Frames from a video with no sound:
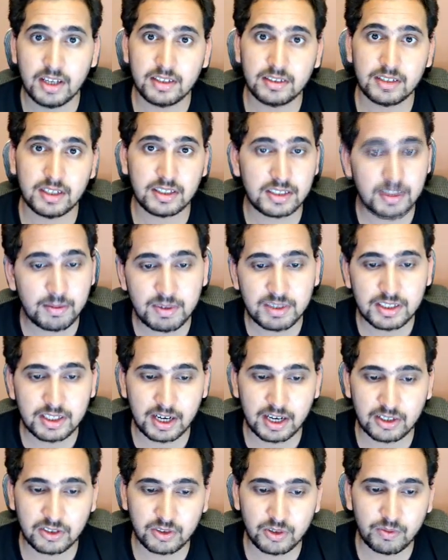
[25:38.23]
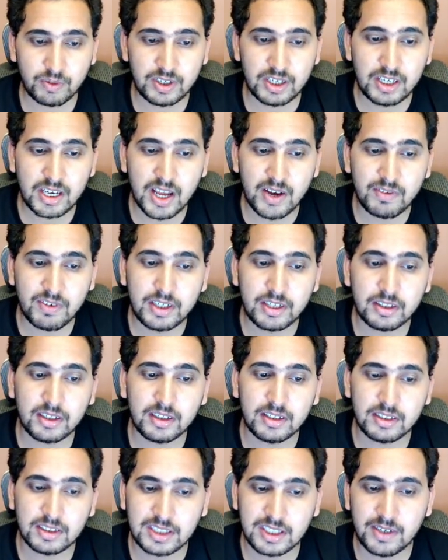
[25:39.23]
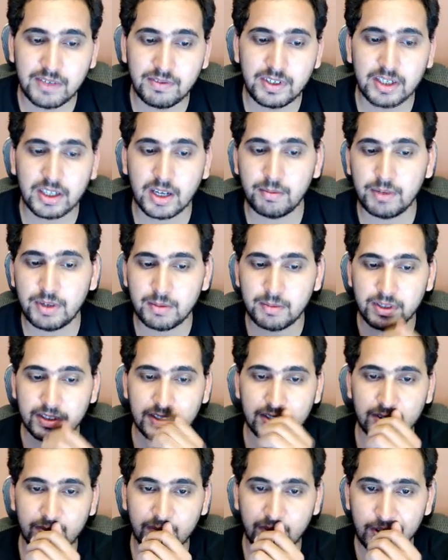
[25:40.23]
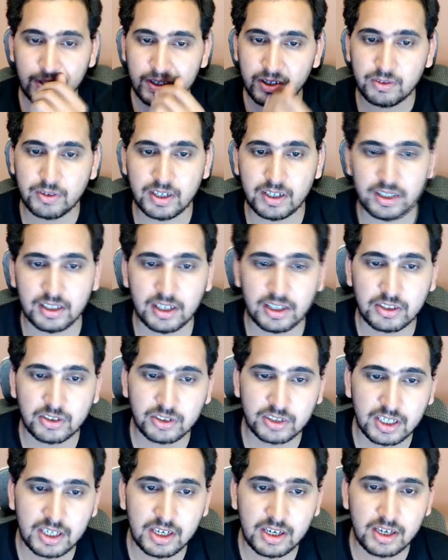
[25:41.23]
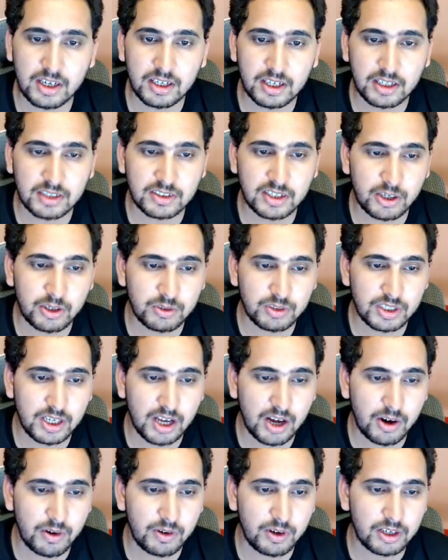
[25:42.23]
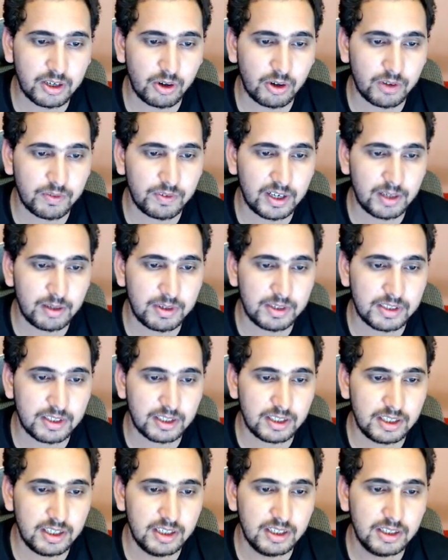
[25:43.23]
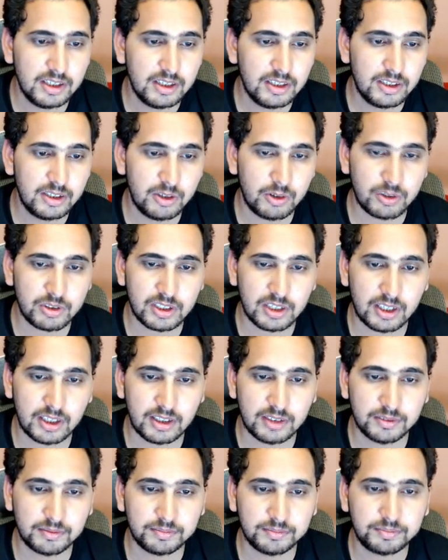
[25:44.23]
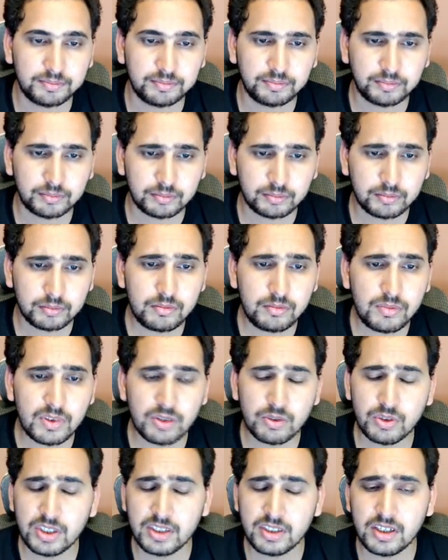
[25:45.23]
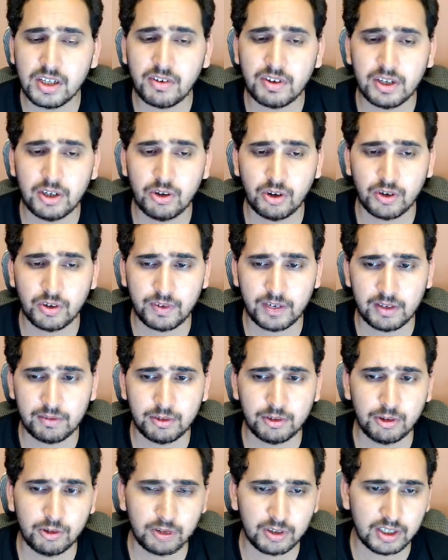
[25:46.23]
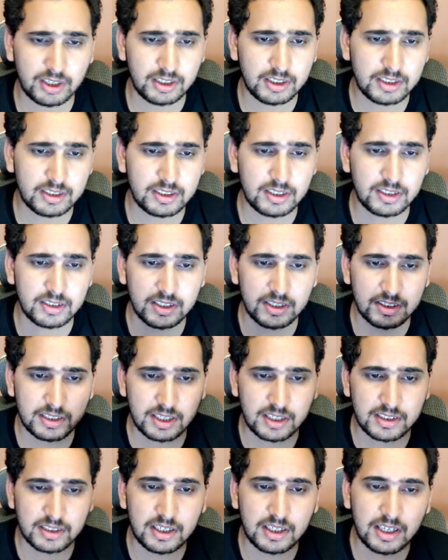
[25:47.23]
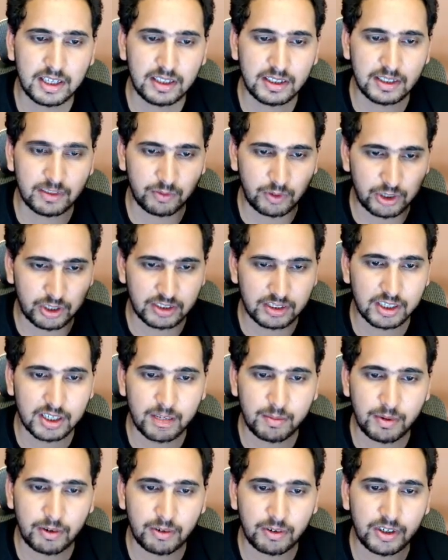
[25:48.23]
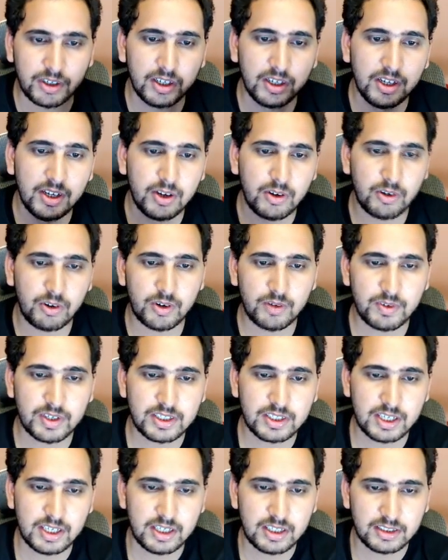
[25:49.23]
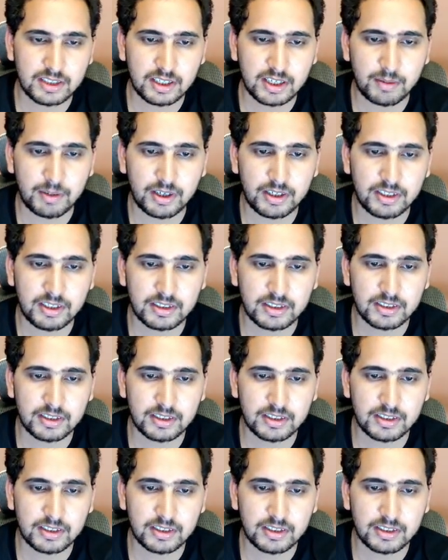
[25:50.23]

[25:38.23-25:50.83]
System has crashed, so we never received commit message for 20. Let's try to see how our log file basically looks like. So this is how our log file would look like. The structure says that, hey, what is the command, on which key is the command.